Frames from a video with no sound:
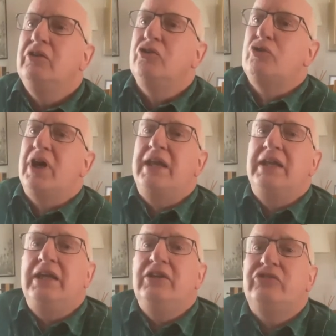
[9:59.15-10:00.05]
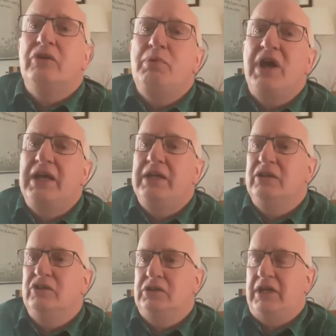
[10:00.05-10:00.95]
to try and ease the
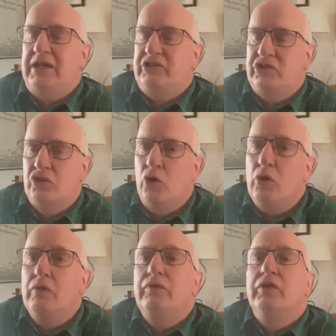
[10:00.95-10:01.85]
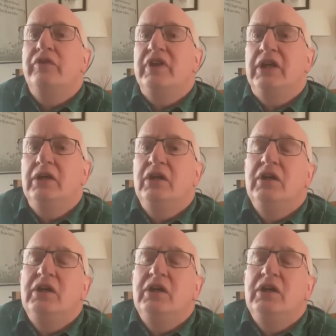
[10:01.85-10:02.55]
pain. It's an awful thing,